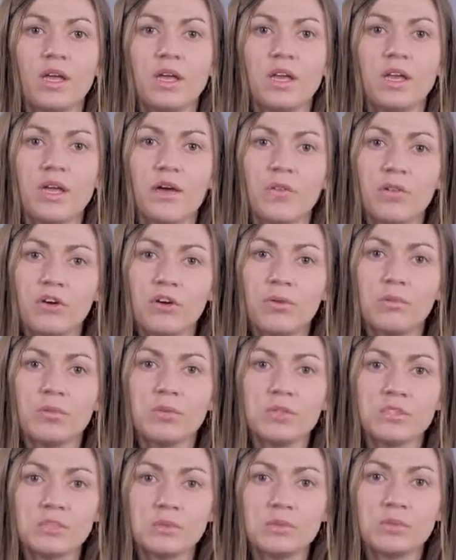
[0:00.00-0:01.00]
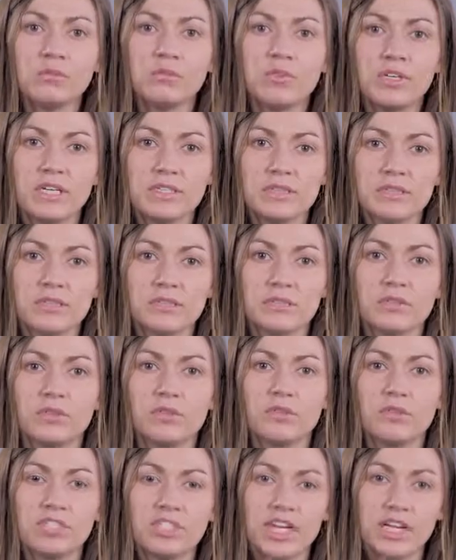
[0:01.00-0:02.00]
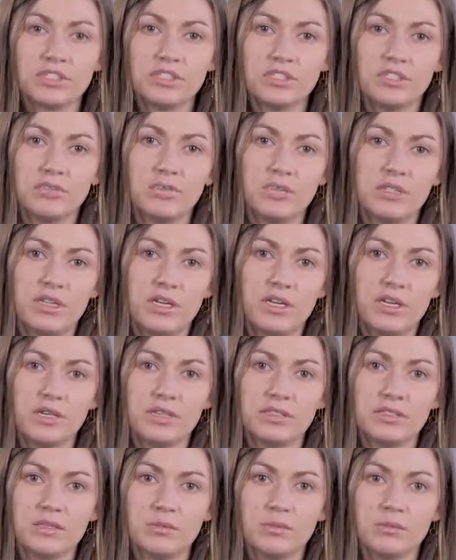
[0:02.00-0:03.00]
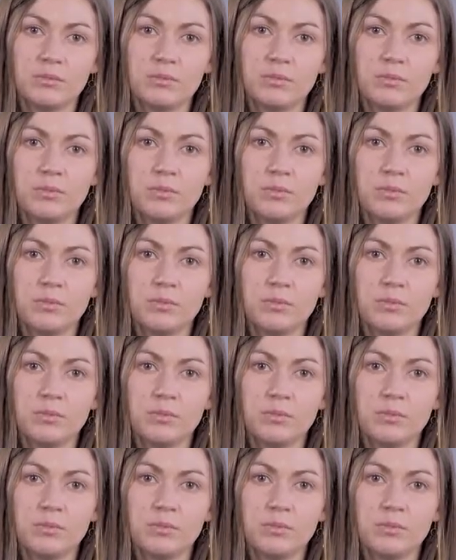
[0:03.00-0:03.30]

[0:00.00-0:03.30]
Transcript: Now, there are multiple reasons for the rejection of paternalism,